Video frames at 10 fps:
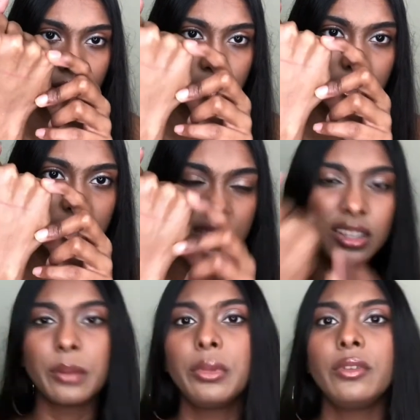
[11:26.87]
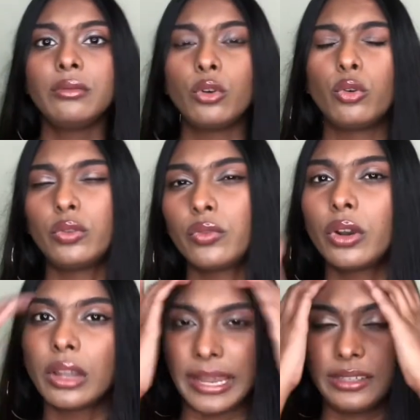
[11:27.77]
So I guess it's gonna be good
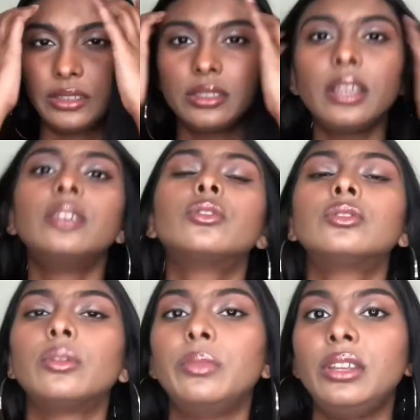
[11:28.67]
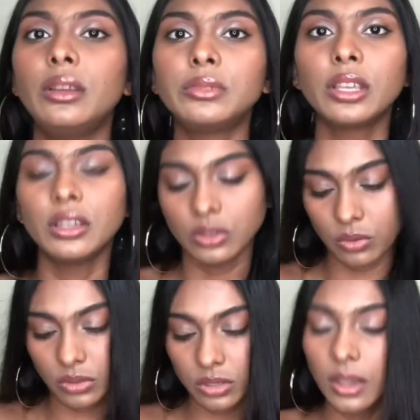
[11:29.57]
for lighter skin tones or medium skin
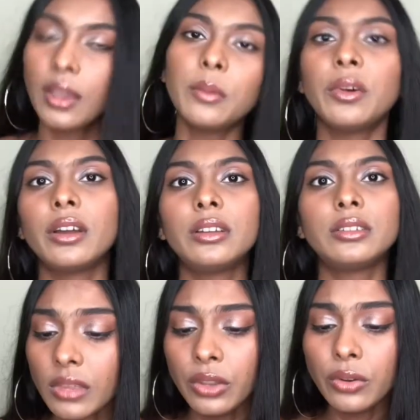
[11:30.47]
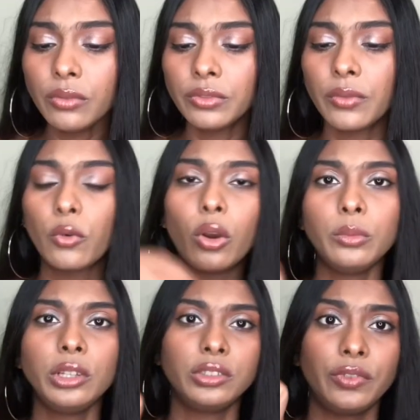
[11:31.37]
tones, but you know, if the
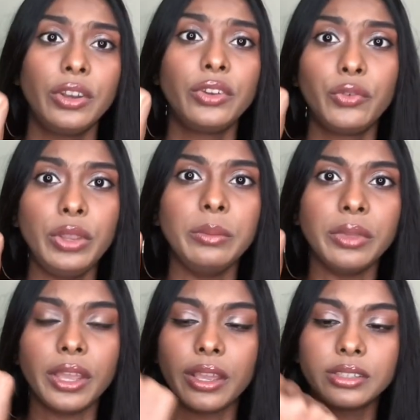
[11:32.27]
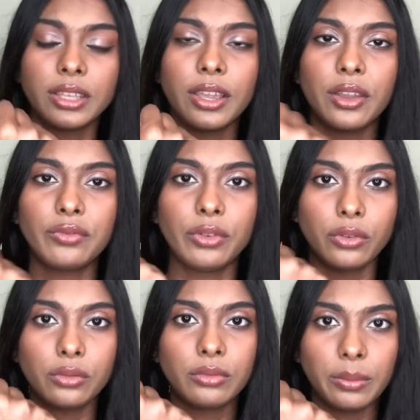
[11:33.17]
formula is very creamy, as I have, you
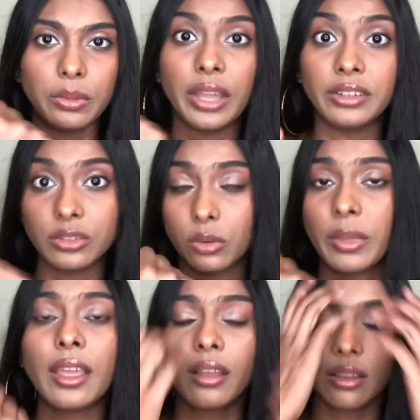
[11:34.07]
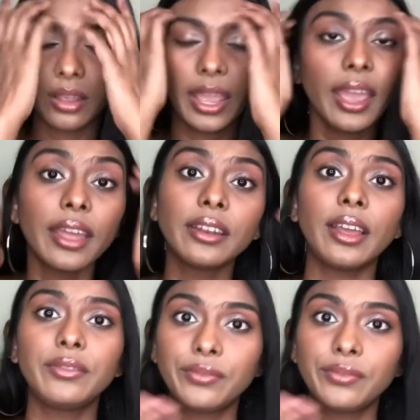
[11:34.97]
know, applied it on my hand, I